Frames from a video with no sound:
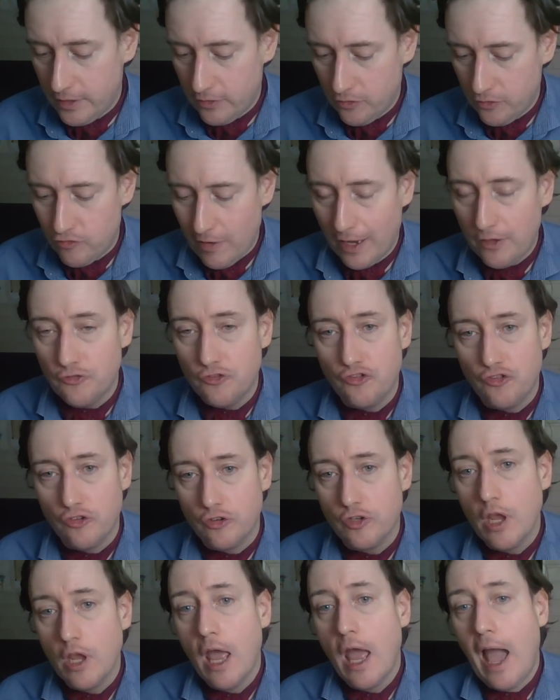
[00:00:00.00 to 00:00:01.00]

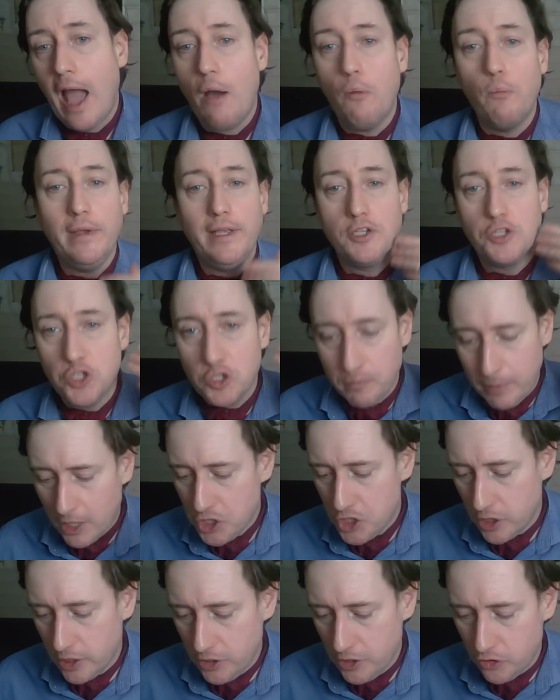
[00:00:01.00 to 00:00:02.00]
intransigent, and we
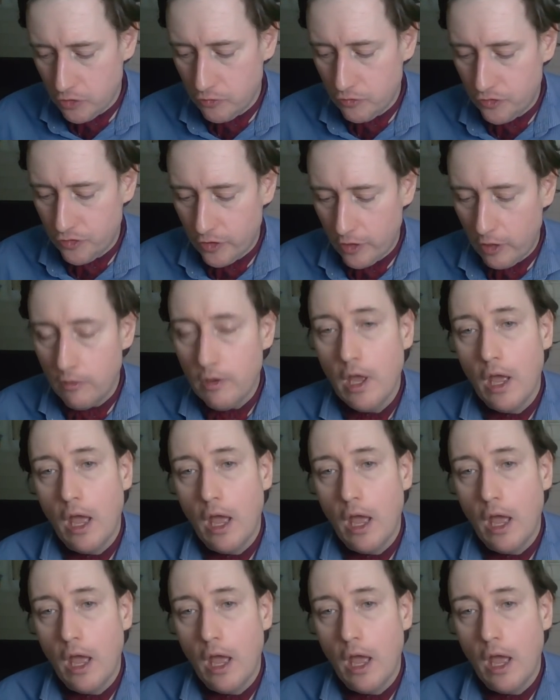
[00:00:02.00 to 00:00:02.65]
especially do so